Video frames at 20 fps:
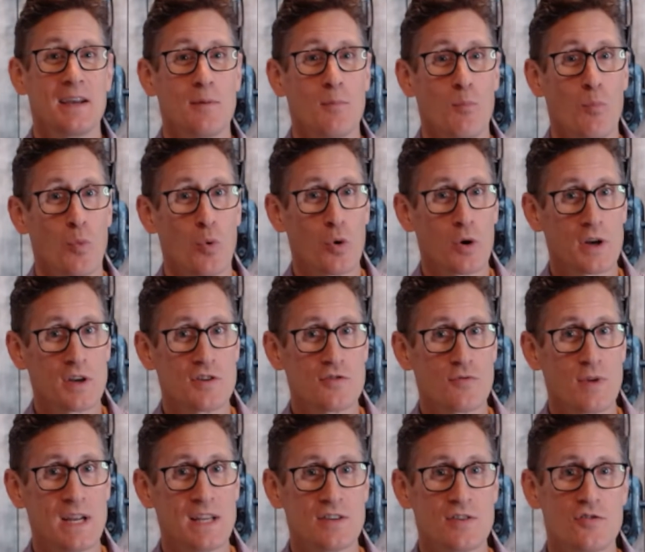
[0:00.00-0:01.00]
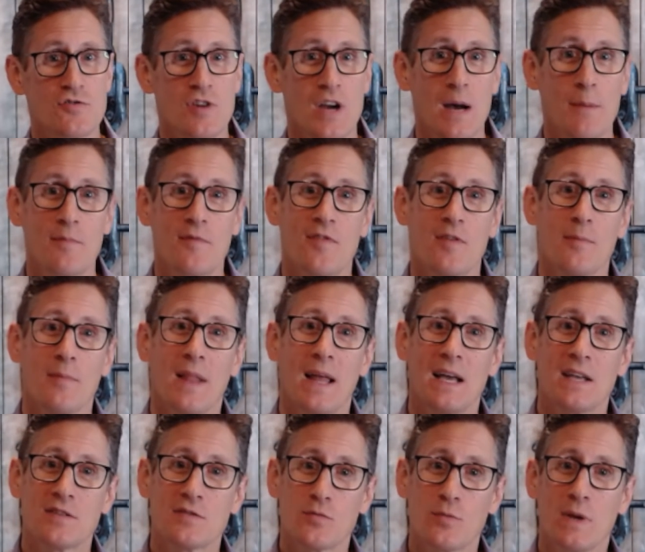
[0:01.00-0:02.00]
Mortgage rates dropped from
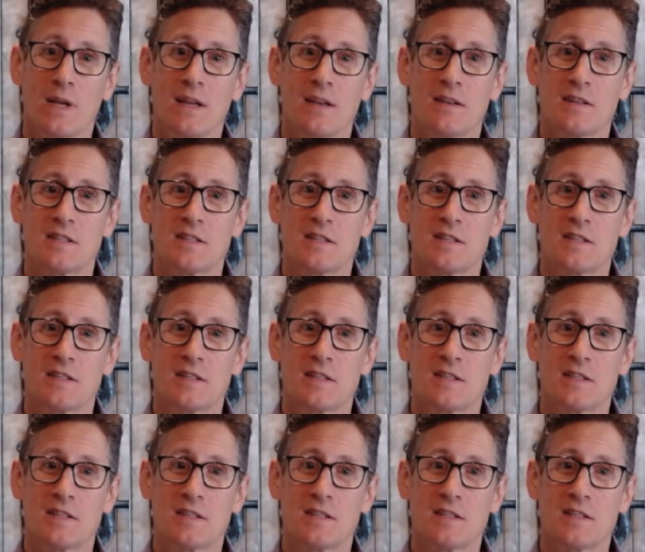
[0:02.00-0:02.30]
last week